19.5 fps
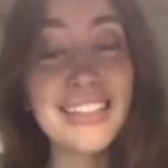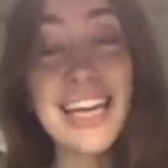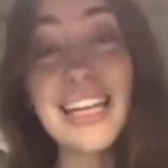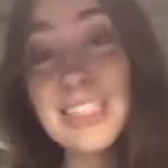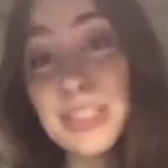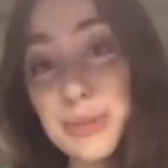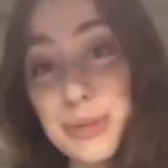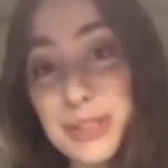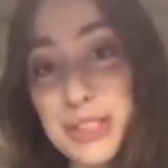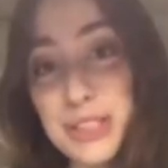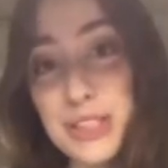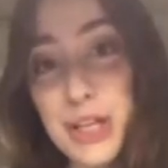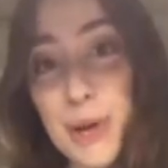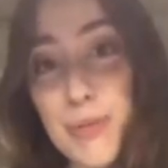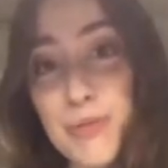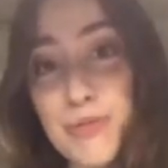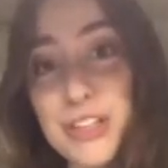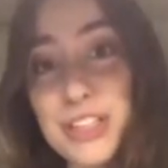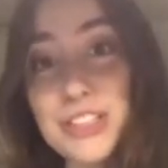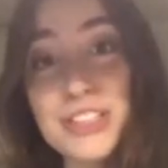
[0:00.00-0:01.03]
test was on
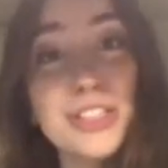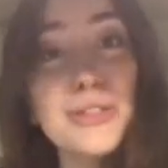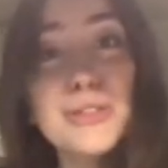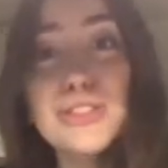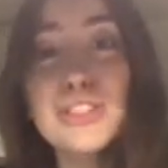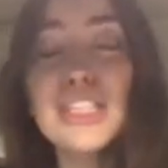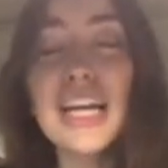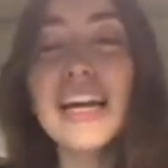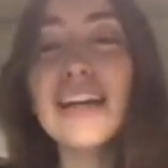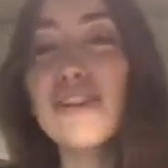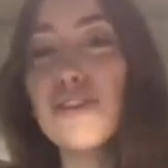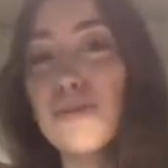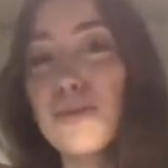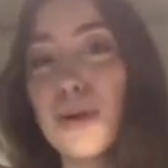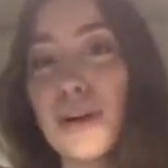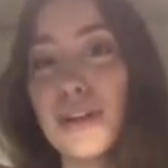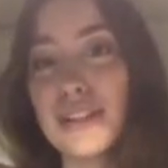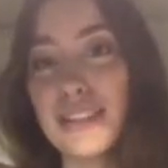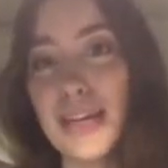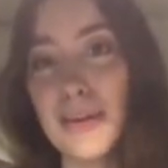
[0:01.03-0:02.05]
top of this huge stack of
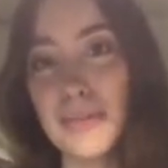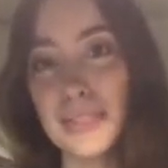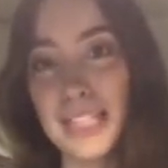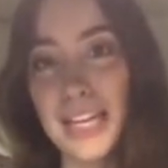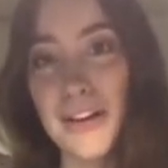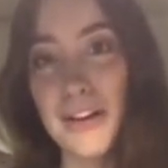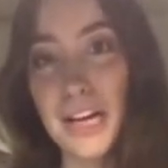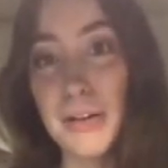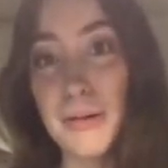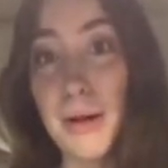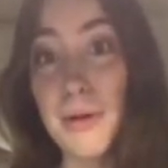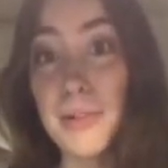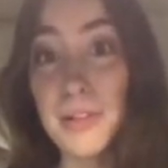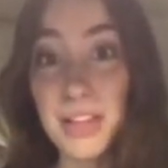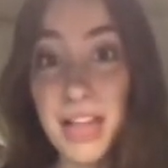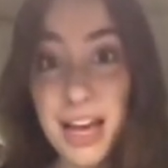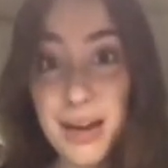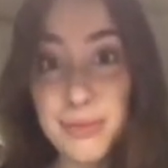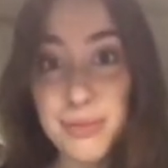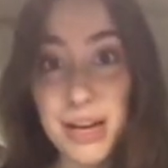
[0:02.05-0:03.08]
books I was carrying around the
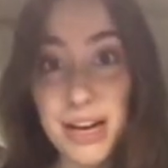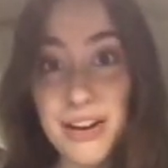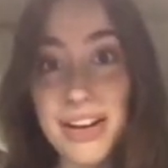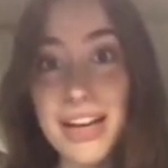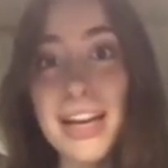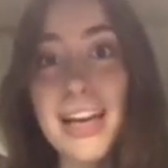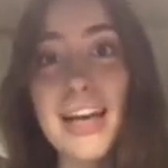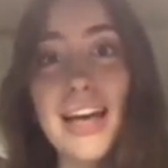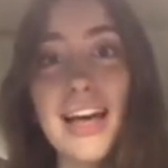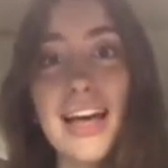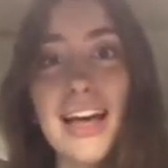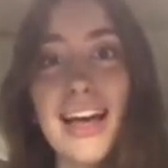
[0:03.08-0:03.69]
library.